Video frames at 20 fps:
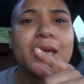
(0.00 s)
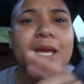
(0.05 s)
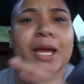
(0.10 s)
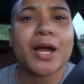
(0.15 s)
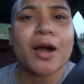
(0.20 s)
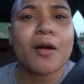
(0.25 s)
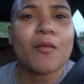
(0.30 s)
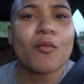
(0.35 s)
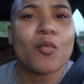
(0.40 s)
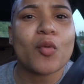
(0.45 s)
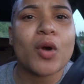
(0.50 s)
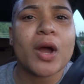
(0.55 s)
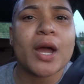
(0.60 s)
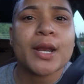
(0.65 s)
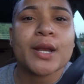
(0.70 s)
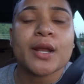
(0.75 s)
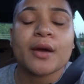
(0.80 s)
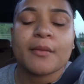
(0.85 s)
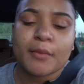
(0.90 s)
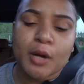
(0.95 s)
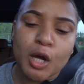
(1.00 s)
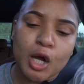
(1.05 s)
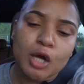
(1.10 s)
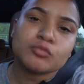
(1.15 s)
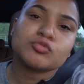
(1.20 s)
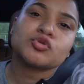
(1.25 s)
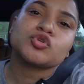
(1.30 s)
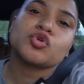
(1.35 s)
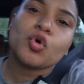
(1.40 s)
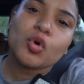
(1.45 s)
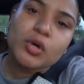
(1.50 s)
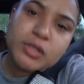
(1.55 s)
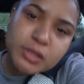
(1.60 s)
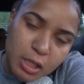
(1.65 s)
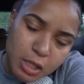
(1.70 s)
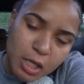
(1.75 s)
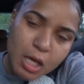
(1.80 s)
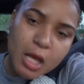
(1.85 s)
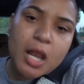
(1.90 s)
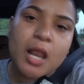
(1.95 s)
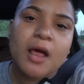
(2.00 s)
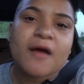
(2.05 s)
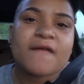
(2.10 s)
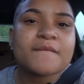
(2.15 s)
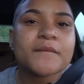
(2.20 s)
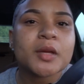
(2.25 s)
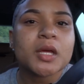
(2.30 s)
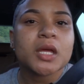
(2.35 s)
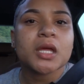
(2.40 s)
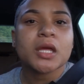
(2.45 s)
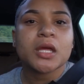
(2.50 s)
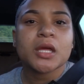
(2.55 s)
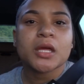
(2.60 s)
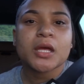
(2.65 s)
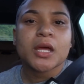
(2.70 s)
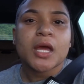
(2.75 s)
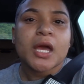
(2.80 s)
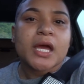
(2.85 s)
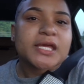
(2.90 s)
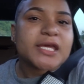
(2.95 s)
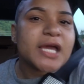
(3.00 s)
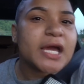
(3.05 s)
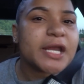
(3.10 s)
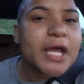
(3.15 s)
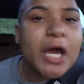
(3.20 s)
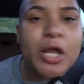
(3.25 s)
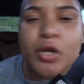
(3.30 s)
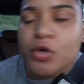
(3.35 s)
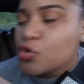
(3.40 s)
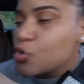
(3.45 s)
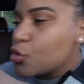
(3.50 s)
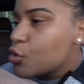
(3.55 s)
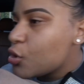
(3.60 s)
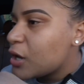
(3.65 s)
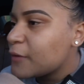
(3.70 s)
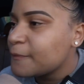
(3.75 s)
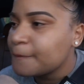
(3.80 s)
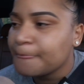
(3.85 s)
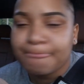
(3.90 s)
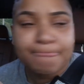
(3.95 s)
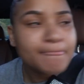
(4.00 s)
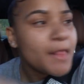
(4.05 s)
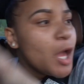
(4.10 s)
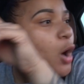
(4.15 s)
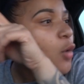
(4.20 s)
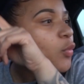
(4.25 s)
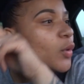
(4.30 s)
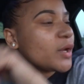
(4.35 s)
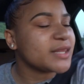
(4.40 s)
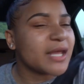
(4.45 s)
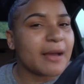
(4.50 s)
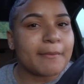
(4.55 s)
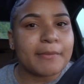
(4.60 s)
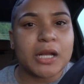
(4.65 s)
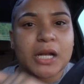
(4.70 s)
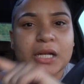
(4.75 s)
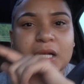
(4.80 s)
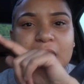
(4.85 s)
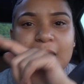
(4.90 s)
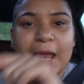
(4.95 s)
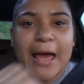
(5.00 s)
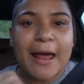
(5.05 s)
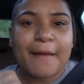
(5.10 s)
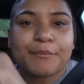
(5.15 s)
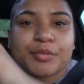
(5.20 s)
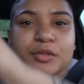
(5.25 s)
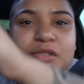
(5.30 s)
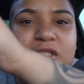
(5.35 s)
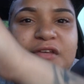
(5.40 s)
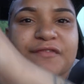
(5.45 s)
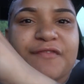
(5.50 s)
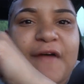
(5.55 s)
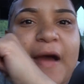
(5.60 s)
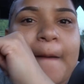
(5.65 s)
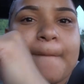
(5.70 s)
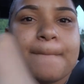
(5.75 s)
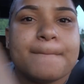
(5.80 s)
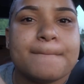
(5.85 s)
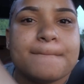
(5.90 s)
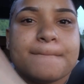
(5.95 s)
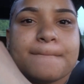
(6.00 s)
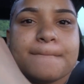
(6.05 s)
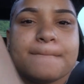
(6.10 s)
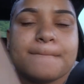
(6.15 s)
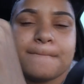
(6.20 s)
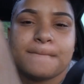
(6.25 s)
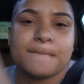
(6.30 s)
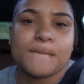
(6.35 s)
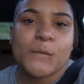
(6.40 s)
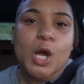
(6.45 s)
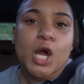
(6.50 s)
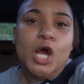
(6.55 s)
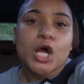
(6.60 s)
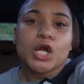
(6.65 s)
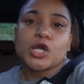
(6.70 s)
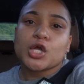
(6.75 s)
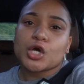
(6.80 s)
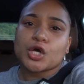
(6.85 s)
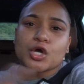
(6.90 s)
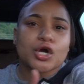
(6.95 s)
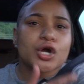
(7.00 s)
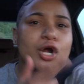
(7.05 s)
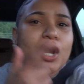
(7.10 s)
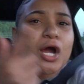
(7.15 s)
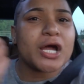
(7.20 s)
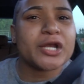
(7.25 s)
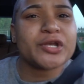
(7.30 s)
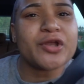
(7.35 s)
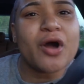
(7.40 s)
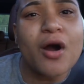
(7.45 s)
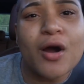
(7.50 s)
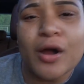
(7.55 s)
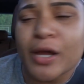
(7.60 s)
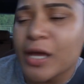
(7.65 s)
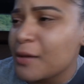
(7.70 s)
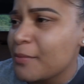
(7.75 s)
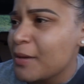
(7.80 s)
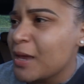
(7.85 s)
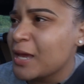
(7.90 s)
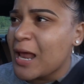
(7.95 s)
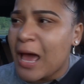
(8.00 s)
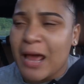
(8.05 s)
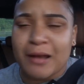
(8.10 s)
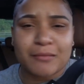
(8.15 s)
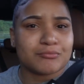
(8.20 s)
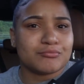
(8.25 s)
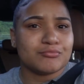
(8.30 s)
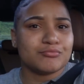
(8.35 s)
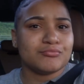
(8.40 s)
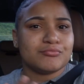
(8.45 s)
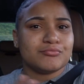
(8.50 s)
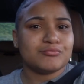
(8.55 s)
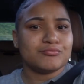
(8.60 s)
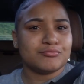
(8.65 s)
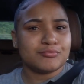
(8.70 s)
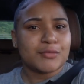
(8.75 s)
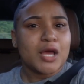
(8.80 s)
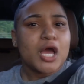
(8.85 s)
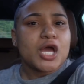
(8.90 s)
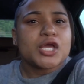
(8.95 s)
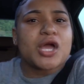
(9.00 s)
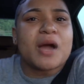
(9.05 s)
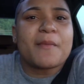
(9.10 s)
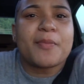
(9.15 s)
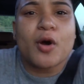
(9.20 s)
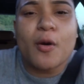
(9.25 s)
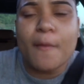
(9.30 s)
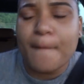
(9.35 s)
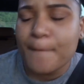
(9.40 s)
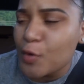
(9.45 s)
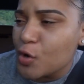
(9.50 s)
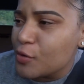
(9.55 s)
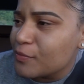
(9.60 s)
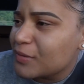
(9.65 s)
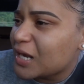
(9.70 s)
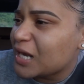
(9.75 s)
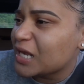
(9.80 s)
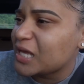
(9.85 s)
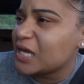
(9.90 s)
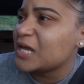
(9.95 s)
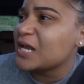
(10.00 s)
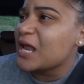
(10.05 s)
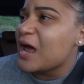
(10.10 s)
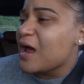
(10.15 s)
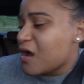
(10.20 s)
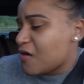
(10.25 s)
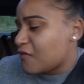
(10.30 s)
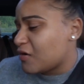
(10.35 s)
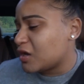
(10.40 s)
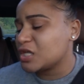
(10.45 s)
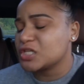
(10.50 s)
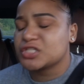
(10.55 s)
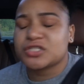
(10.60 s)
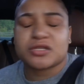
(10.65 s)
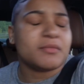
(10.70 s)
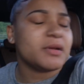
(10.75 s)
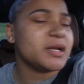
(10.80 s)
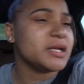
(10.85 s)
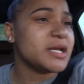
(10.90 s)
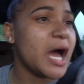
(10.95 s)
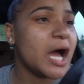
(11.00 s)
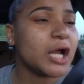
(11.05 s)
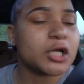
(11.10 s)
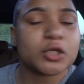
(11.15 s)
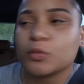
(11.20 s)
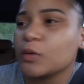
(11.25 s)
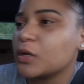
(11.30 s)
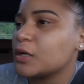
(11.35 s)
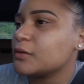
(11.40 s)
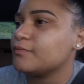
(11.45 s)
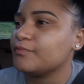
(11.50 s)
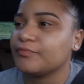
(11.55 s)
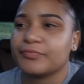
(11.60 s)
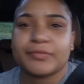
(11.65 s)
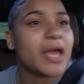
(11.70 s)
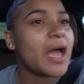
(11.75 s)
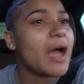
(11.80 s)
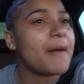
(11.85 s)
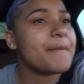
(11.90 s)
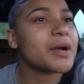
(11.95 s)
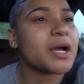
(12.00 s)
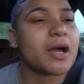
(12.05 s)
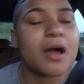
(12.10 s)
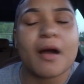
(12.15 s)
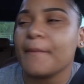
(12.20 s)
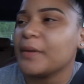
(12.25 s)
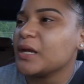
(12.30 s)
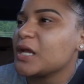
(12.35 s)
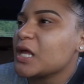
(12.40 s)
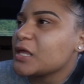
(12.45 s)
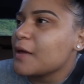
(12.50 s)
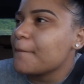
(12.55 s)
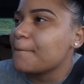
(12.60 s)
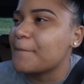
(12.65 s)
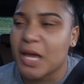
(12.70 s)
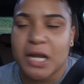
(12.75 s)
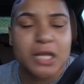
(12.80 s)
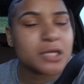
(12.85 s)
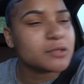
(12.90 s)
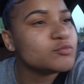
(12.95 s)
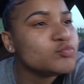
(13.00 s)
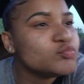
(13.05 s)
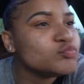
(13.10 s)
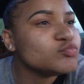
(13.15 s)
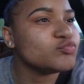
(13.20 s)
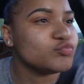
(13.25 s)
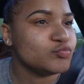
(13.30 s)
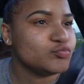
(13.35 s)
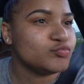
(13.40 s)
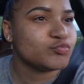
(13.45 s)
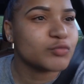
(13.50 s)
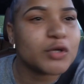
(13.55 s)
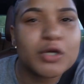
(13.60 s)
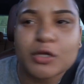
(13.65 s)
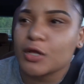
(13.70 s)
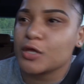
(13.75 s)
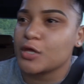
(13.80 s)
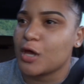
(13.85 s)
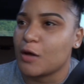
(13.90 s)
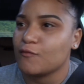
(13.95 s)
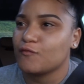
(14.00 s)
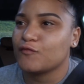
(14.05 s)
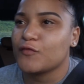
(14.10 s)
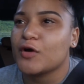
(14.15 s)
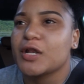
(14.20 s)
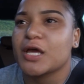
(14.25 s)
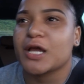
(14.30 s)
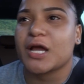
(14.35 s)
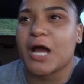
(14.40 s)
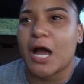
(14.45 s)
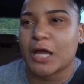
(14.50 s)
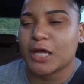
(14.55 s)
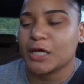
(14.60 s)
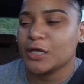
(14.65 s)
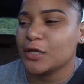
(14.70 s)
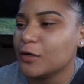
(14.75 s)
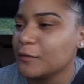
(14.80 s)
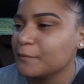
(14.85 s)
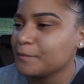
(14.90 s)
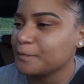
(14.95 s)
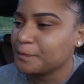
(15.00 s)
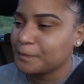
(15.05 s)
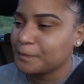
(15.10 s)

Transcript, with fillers: come wind up, come show say love me. You don't know what a blood clot pussy fat. Look, a girl, don't give me that. Your boom boom clean already, so me dash with up. I'm coming at your belly. Your body cocky up.